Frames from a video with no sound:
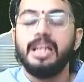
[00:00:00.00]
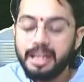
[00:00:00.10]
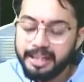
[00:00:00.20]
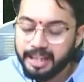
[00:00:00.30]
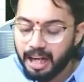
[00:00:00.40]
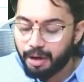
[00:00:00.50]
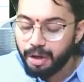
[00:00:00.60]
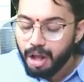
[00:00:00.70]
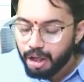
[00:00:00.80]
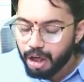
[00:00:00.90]
disallowed.
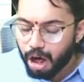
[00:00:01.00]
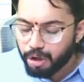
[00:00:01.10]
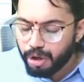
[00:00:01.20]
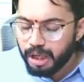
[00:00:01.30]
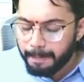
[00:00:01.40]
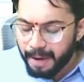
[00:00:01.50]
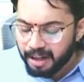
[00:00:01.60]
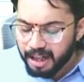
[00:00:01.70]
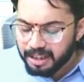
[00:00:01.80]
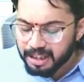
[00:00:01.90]
Not only
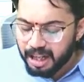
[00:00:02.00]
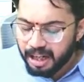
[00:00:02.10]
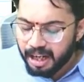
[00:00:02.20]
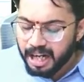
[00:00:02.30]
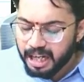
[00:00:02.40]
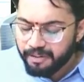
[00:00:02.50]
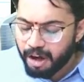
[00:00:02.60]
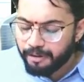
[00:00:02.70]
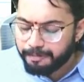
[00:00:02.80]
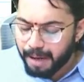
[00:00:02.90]
partners, relative
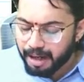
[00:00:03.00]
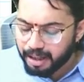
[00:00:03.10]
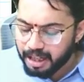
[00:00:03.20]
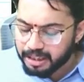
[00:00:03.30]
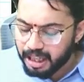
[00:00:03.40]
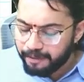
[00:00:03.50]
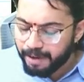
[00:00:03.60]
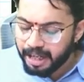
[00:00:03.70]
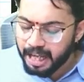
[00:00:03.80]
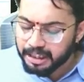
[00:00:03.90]
of partners, if
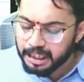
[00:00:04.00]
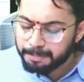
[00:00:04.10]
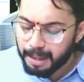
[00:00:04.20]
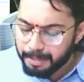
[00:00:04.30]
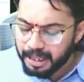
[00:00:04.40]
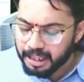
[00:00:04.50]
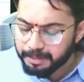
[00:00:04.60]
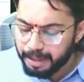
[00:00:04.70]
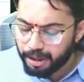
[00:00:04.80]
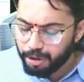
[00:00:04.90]
any excess payment is
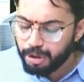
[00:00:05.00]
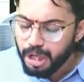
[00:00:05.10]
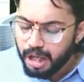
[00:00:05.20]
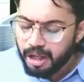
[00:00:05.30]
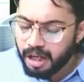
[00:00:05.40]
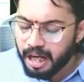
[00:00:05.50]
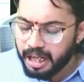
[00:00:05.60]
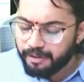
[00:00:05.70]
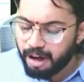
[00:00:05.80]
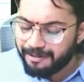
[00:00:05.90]
made to relative
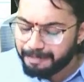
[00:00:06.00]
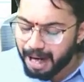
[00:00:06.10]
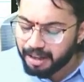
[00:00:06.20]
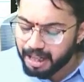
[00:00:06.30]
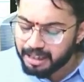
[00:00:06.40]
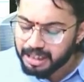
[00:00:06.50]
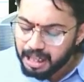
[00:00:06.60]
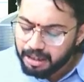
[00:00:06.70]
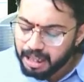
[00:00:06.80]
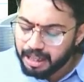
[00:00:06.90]
of partners,
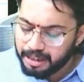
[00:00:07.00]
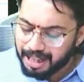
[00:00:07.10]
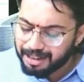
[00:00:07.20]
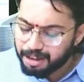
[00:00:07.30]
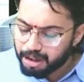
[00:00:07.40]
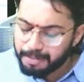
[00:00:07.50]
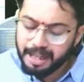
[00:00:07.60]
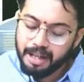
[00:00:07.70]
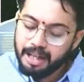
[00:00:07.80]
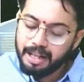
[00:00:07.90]
that is also to
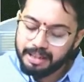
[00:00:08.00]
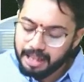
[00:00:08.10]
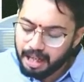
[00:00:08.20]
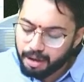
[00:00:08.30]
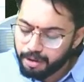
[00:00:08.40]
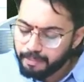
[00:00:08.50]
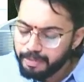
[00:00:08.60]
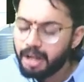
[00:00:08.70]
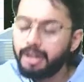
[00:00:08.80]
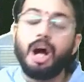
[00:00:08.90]
be disallowed.
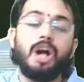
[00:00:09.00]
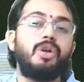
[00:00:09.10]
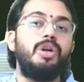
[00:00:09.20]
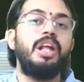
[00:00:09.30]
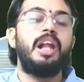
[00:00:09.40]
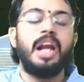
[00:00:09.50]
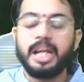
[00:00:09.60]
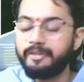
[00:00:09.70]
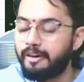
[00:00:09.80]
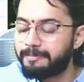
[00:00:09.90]
Not only relative
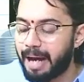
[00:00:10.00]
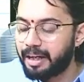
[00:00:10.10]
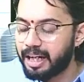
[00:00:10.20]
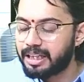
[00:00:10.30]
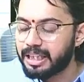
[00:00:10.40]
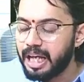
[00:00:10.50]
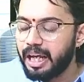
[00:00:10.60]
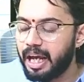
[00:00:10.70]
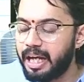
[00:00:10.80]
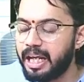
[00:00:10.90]
of partners,
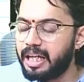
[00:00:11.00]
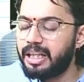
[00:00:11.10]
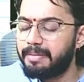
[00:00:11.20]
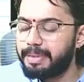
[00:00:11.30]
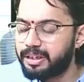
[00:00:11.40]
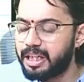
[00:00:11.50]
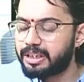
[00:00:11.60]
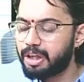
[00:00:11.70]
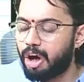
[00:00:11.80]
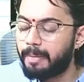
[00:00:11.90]
any other business
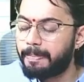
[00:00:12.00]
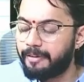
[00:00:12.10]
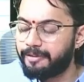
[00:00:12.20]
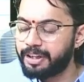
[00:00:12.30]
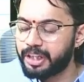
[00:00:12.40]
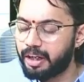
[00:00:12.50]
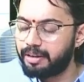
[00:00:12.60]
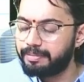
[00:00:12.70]
or profession,